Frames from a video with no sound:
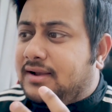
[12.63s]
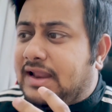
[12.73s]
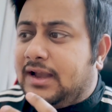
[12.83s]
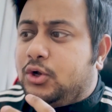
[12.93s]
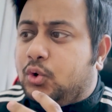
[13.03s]

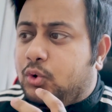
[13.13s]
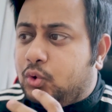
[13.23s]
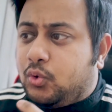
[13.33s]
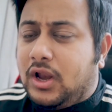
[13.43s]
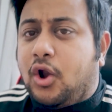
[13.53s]
tend to
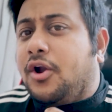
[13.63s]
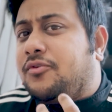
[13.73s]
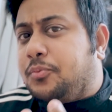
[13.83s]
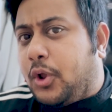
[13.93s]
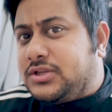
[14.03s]
do a lot
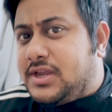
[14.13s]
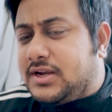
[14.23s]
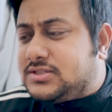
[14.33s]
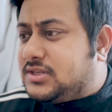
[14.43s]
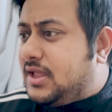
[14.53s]
of
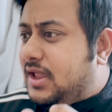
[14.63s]
projects.